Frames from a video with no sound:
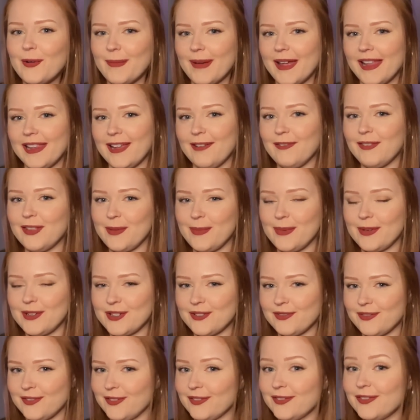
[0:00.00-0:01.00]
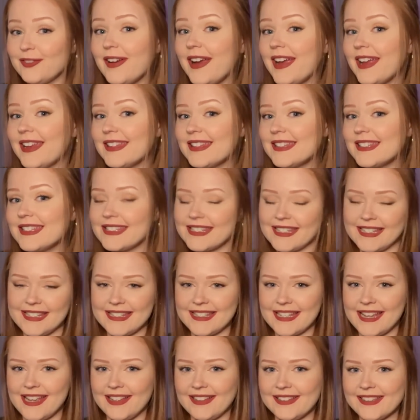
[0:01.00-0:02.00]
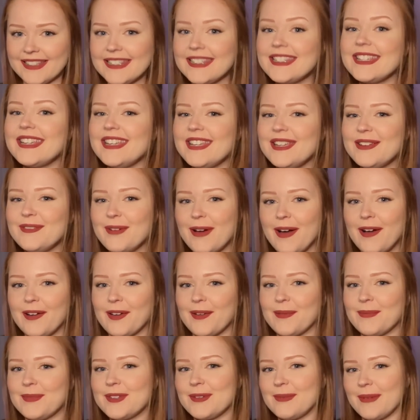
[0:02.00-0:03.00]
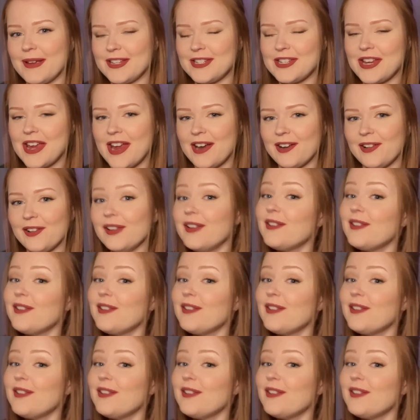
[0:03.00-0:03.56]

my lovely, beautiful friends. It's LC. Welcome to my channel.